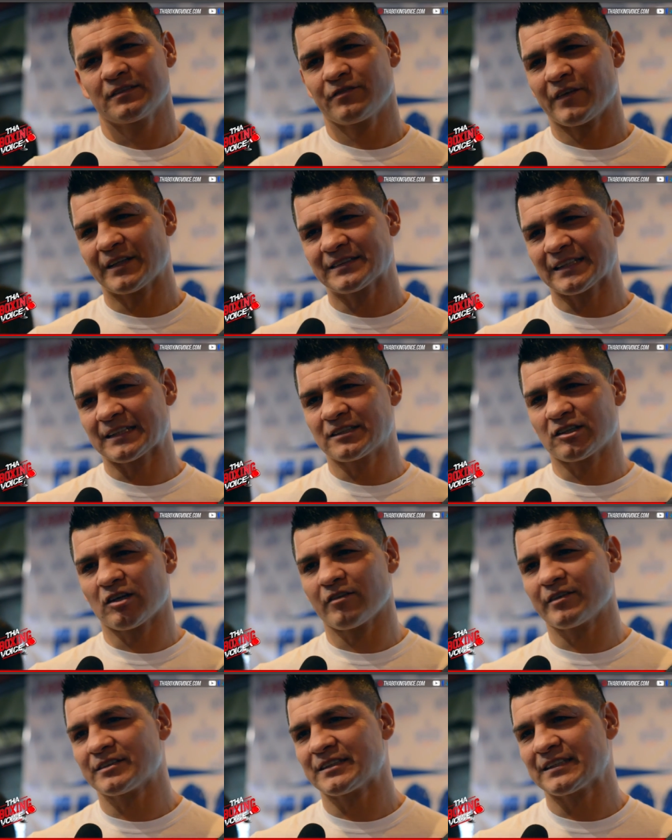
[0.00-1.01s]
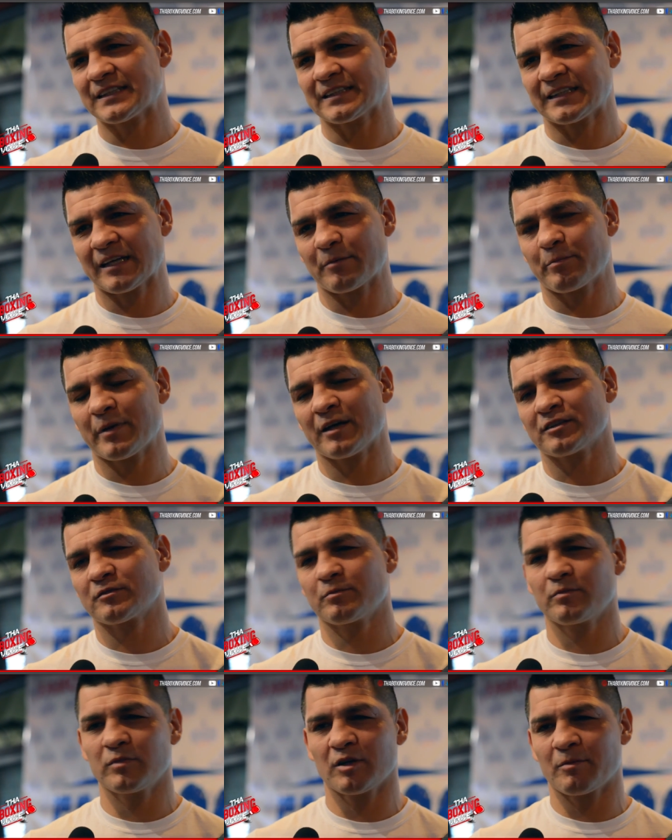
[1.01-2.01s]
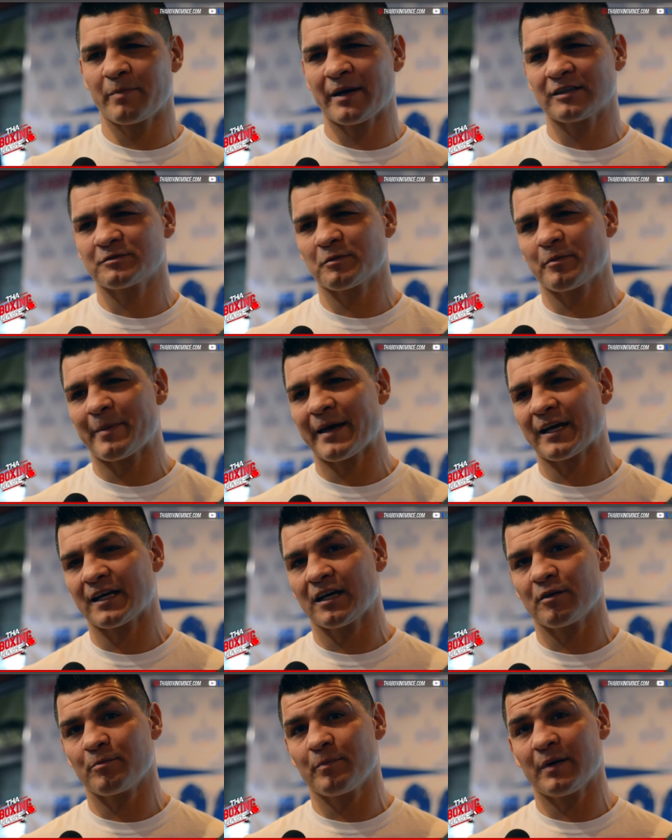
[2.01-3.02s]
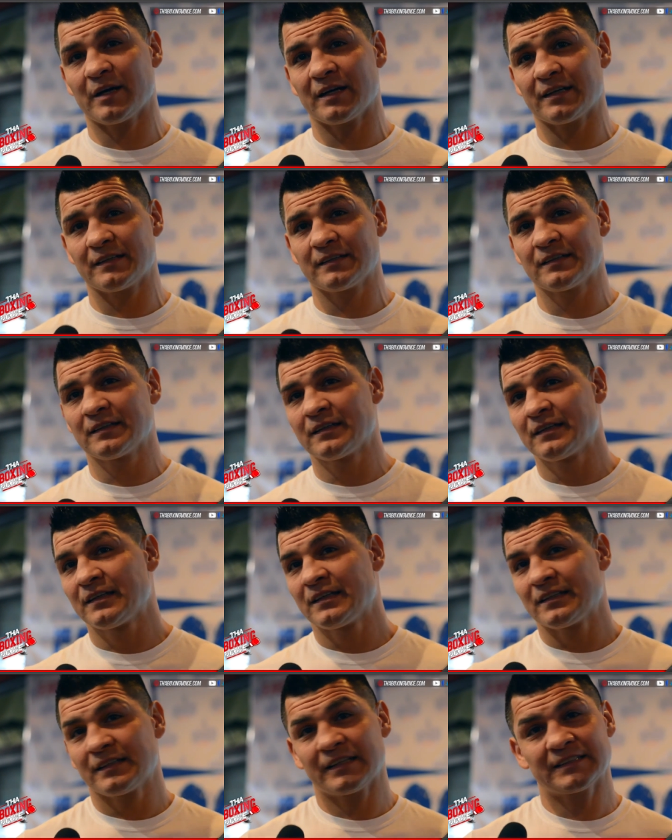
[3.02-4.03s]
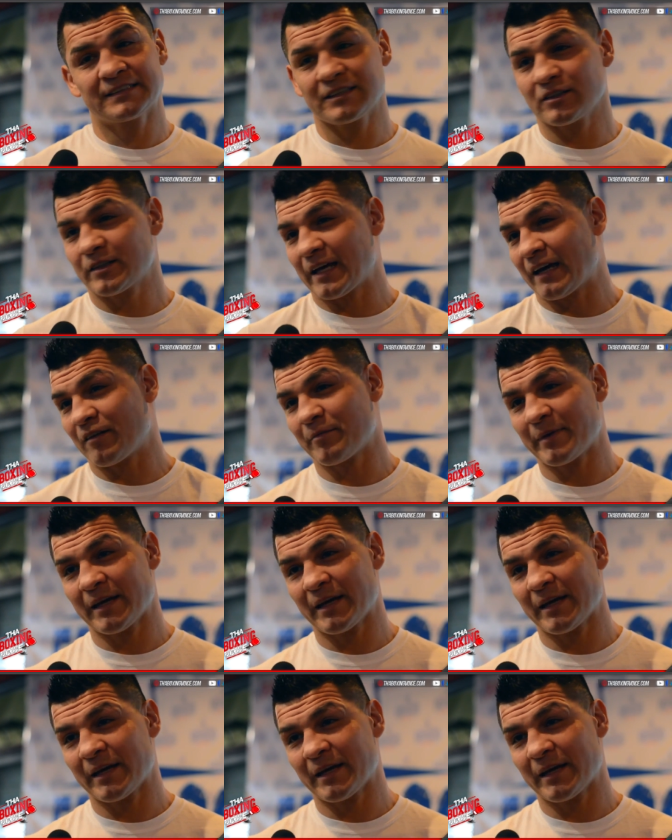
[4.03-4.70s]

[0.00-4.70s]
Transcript: fights like Chavez and that, that bounced, uh, bounced me back up. But they still counted